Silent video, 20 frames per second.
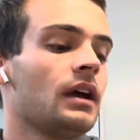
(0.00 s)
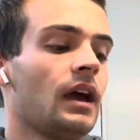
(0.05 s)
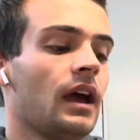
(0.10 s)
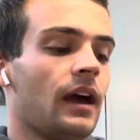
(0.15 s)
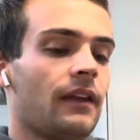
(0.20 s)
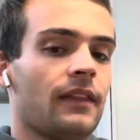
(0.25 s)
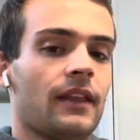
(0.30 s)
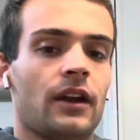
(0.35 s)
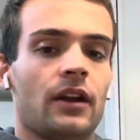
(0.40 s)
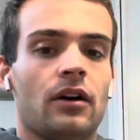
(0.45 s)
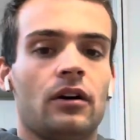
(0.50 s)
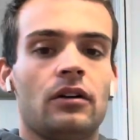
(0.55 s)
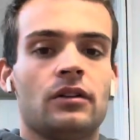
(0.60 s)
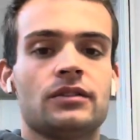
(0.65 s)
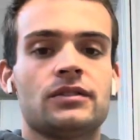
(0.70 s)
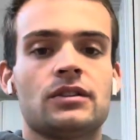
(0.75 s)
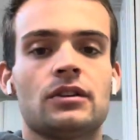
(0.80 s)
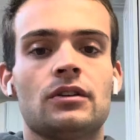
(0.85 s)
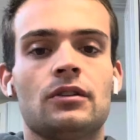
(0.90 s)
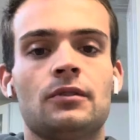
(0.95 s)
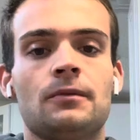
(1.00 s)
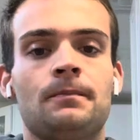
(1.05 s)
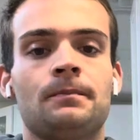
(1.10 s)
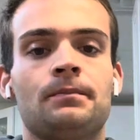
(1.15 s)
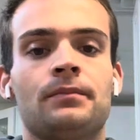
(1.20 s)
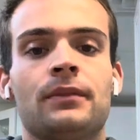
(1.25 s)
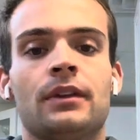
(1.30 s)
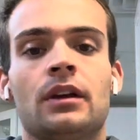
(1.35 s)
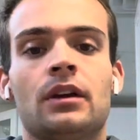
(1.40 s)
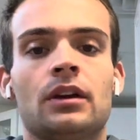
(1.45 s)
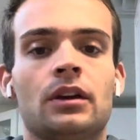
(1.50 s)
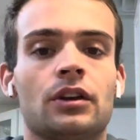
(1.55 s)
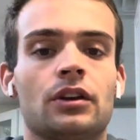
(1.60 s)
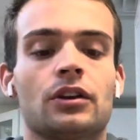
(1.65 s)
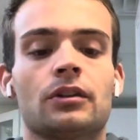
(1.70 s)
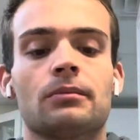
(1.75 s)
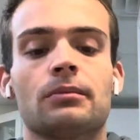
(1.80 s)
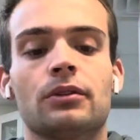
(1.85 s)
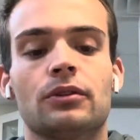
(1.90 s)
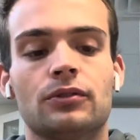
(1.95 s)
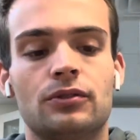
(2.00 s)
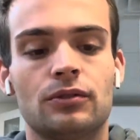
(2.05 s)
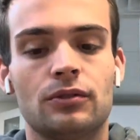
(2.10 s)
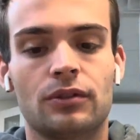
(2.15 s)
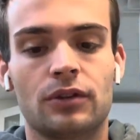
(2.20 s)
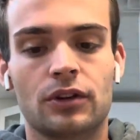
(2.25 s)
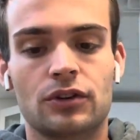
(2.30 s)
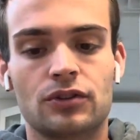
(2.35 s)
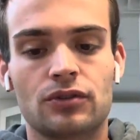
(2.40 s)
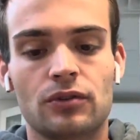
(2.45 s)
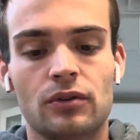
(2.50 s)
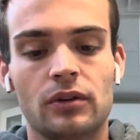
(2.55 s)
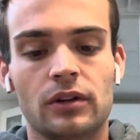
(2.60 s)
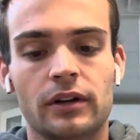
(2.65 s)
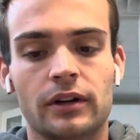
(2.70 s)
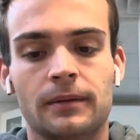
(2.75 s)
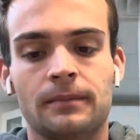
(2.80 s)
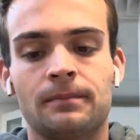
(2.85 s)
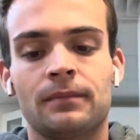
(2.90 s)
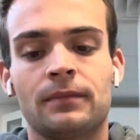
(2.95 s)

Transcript: and then also your Bluetooth controller,